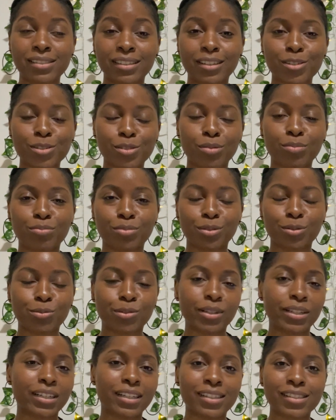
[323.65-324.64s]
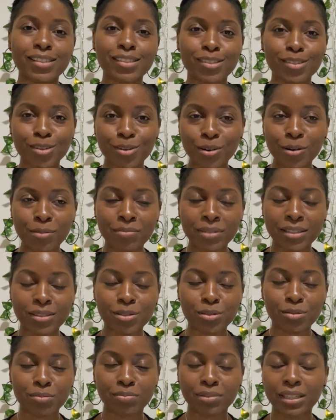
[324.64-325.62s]
support workers come into
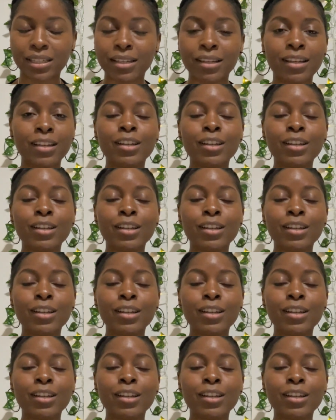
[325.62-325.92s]
play.